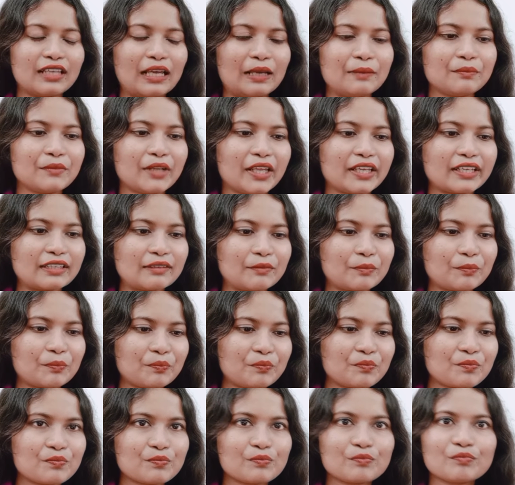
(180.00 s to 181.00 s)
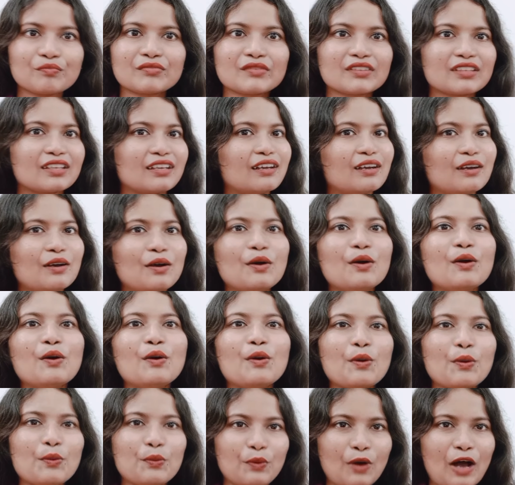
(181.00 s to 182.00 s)
them, like
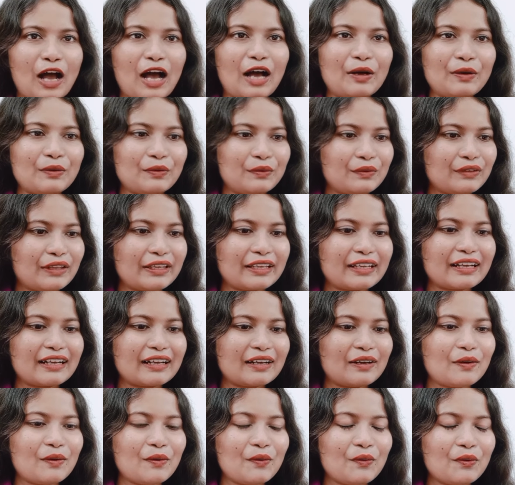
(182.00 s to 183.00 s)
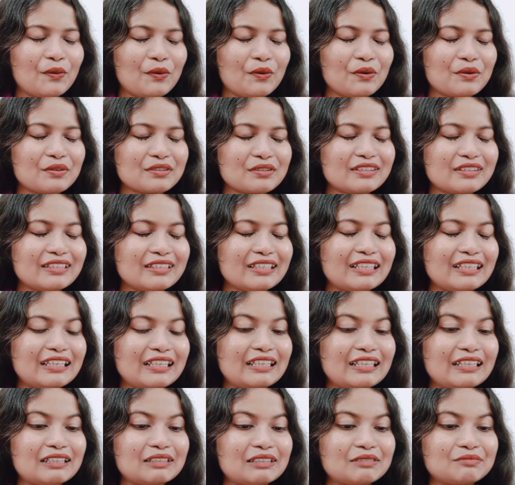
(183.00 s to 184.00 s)
wow, like
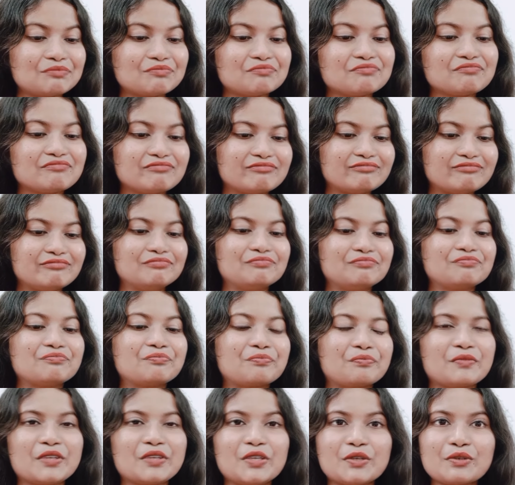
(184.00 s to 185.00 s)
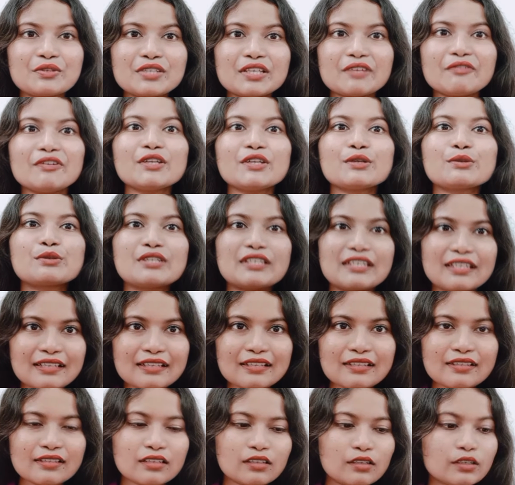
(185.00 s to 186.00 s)
the music video
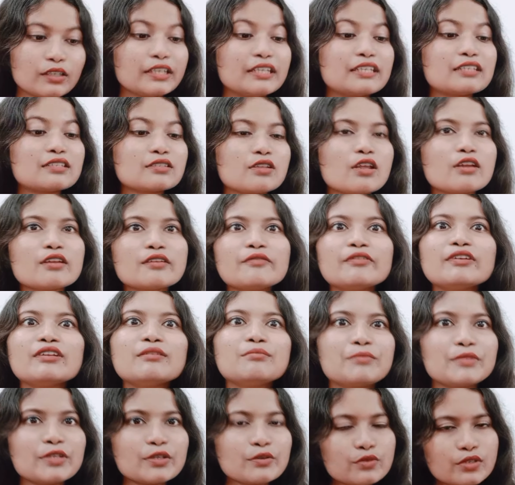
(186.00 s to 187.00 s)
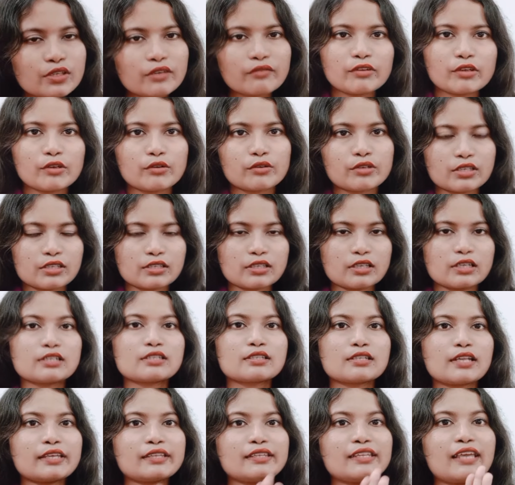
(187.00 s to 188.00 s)
teaser, it's not even music video teaser,
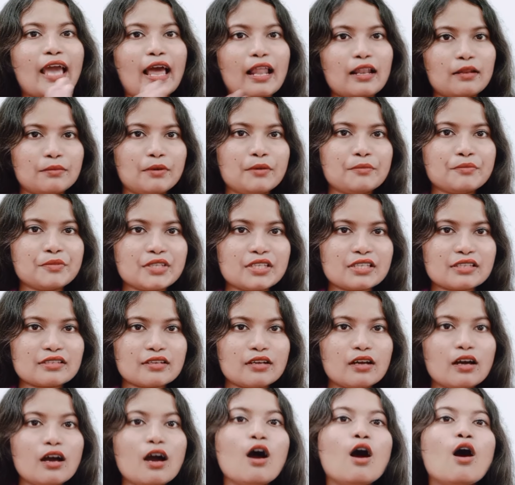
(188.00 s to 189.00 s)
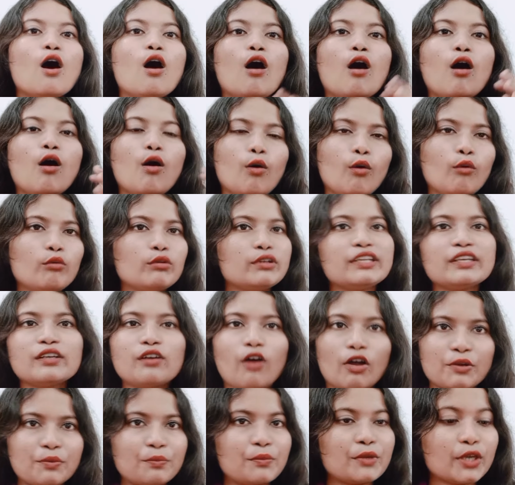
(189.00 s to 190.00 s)
it's like the album teaser only
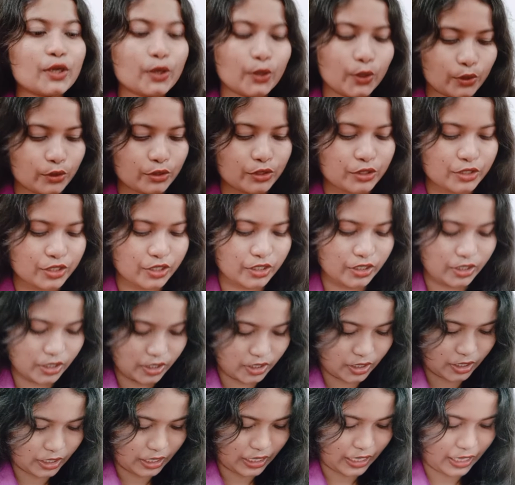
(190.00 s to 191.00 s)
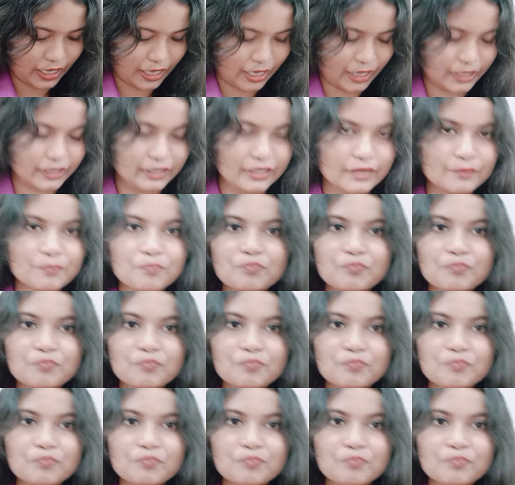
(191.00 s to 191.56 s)
got me hooked. And